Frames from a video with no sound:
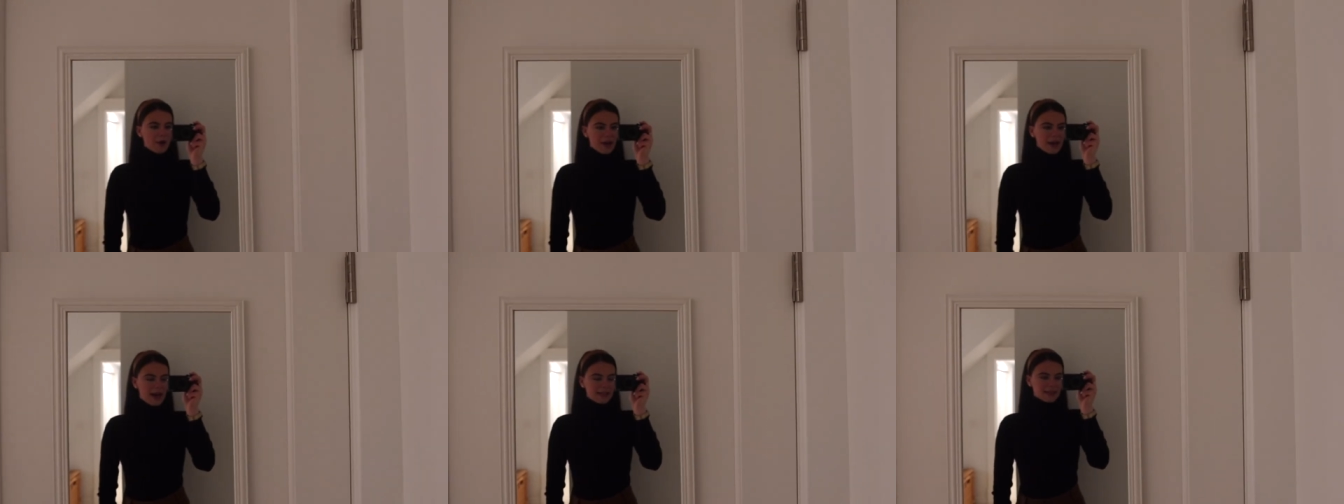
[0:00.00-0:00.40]

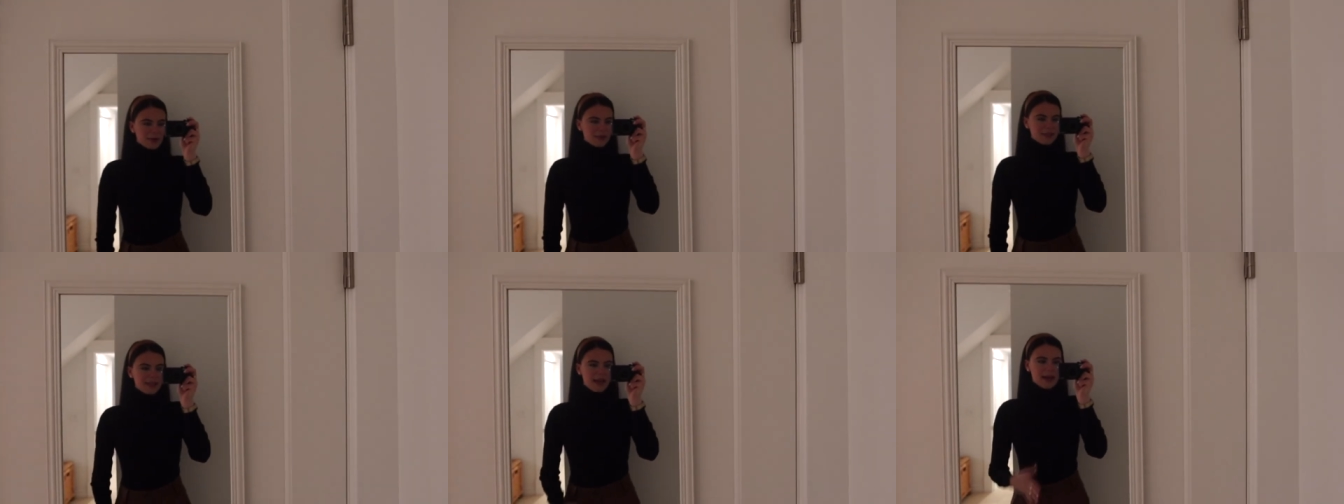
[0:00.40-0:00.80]
Okay, as I
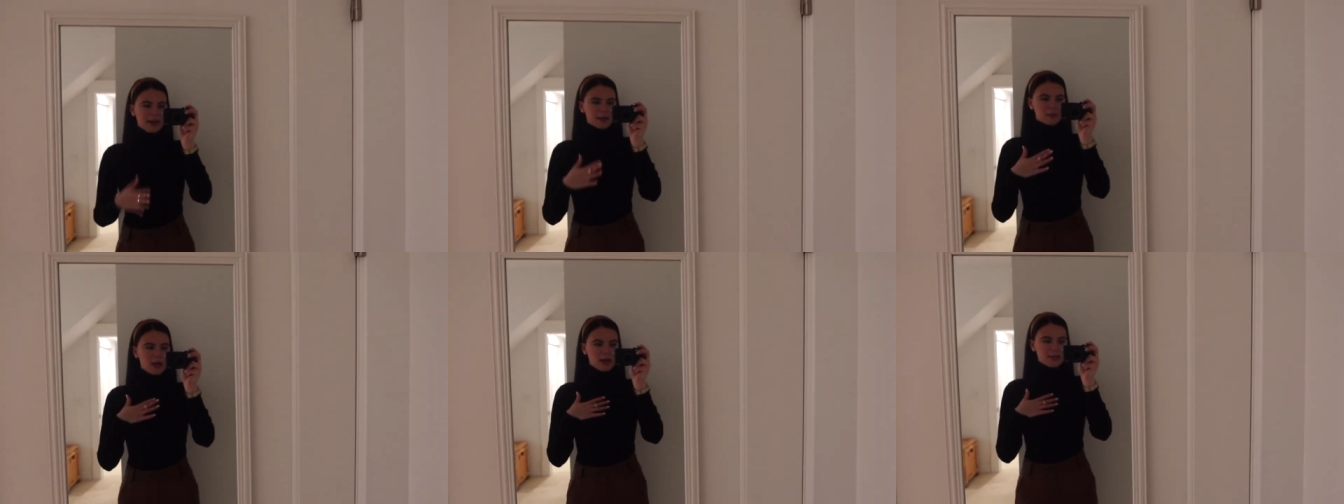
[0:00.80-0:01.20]
was
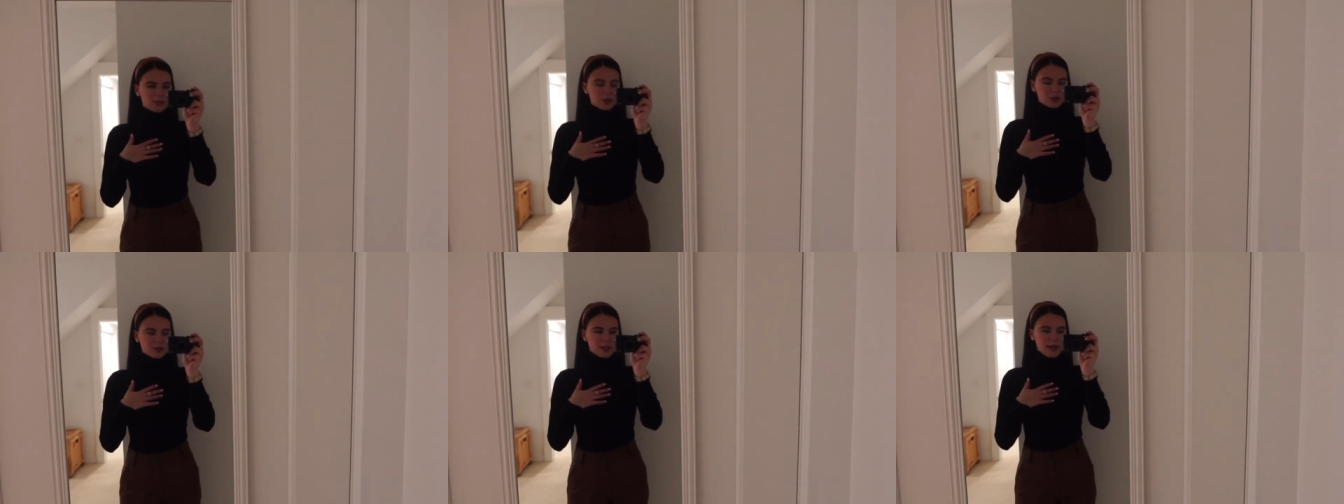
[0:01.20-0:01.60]
saying, my
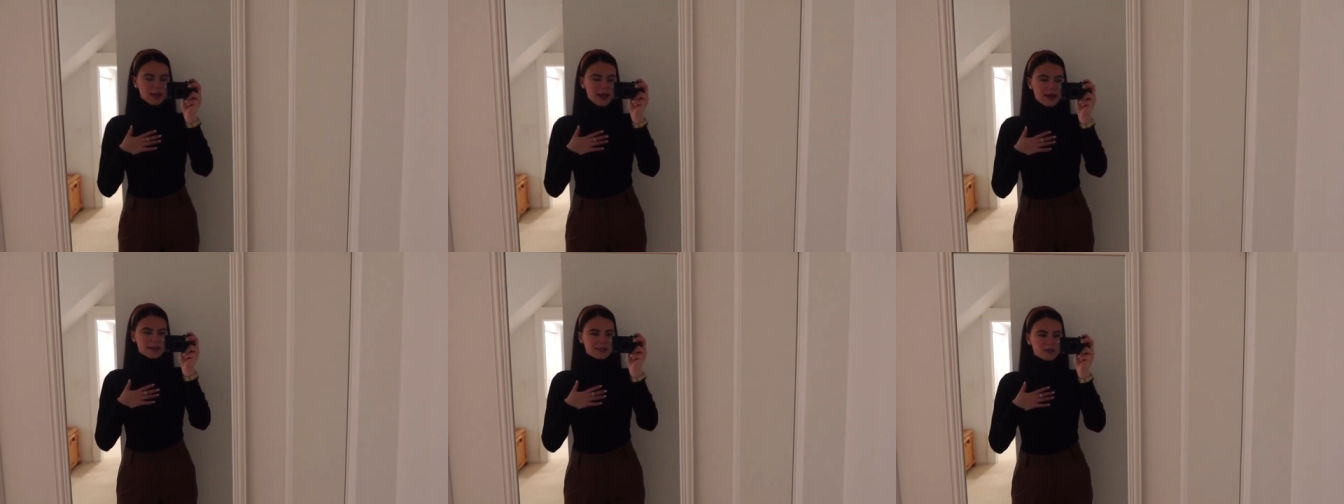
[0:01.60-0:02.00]

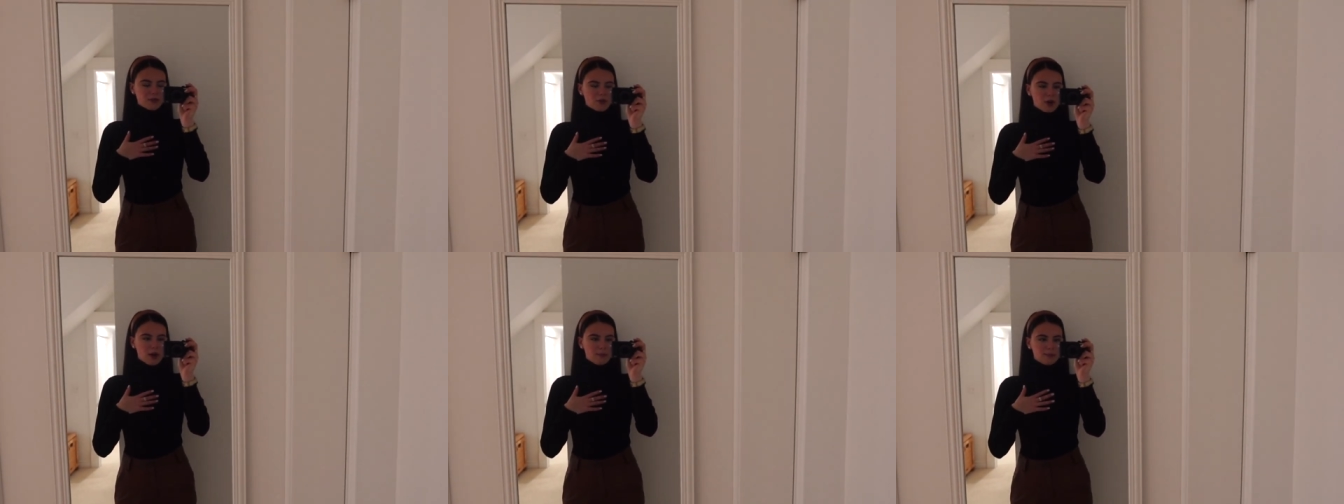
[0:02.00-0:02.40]
turtleneck is
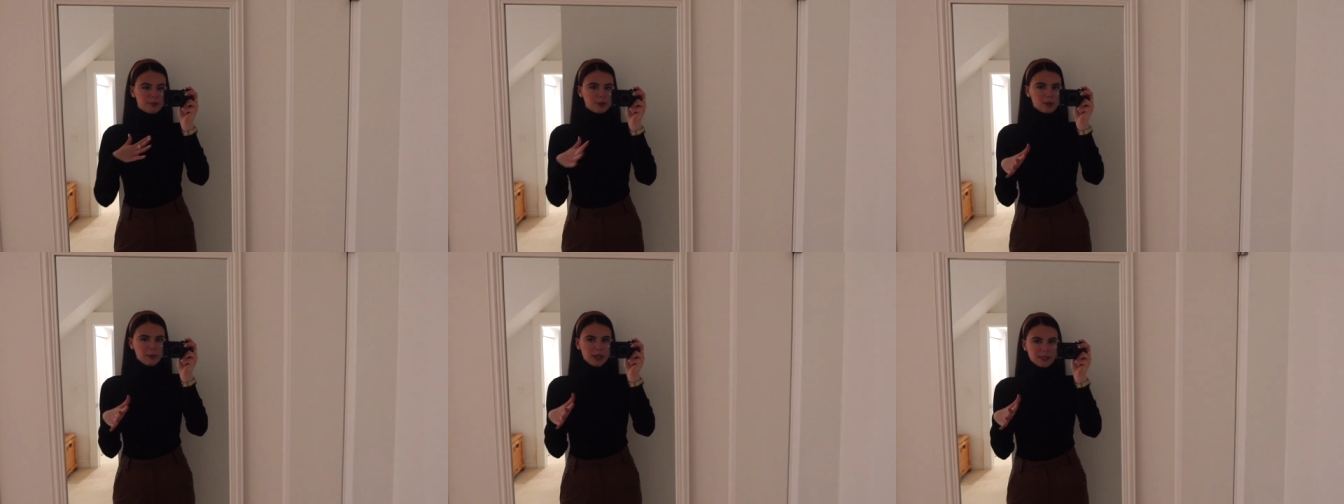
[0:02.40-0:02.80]
from
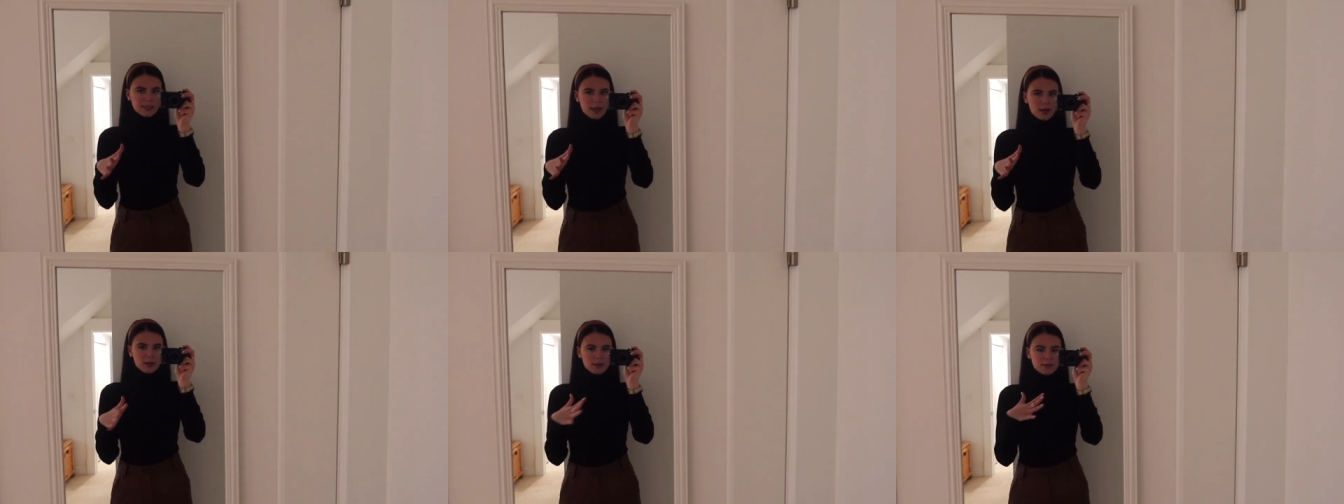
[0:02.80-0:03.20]

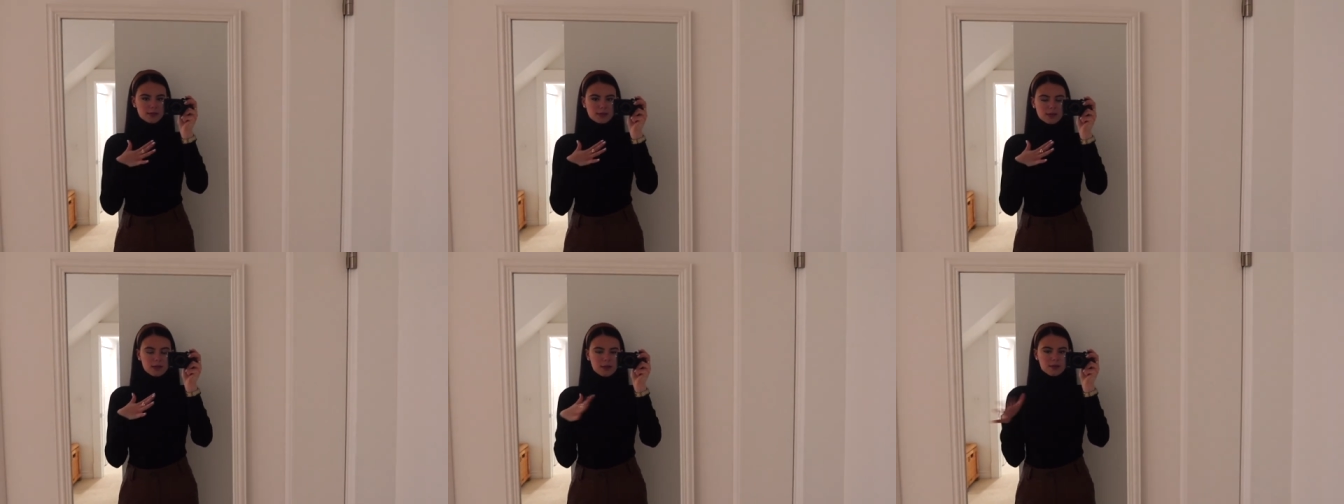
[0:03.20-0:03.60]

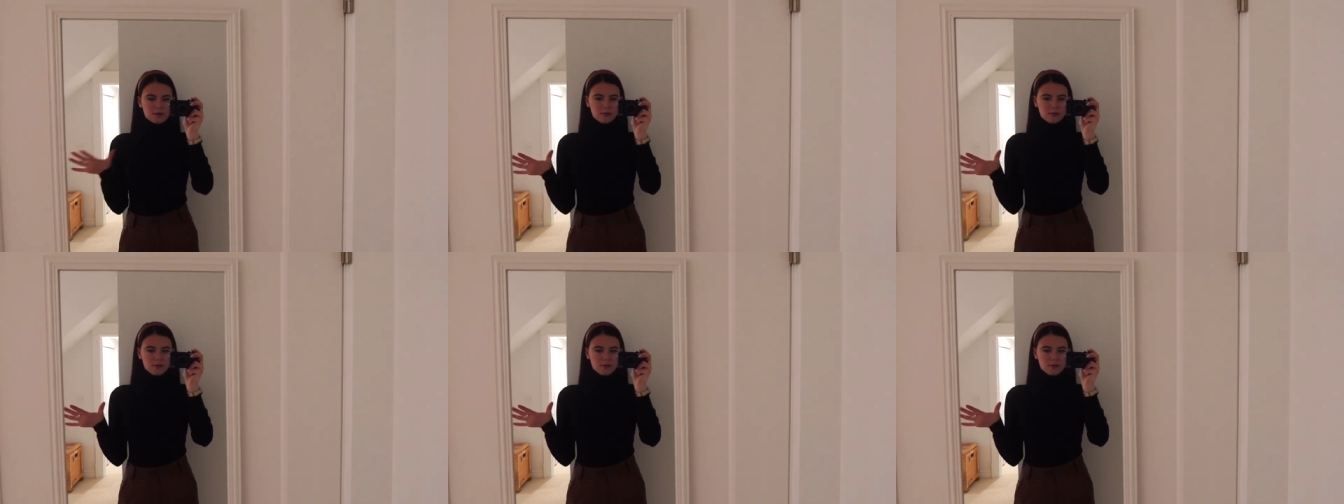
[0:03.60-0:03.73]
Bloomingdale's.